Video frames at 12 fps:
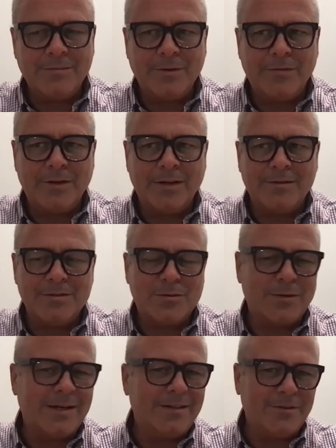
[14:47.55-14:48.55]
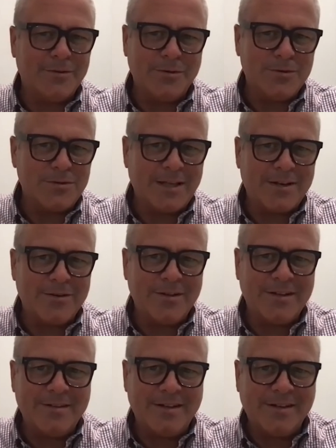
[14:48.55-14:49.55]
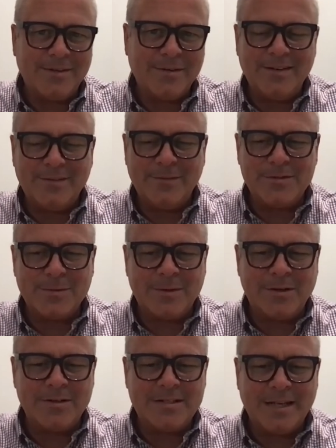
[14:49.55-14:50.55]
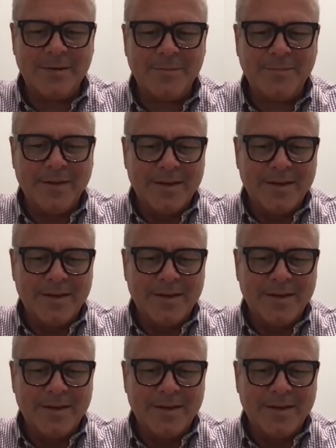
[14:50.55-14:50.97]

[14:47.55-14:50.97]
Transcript: We've got this great little newsletter that our someone on our team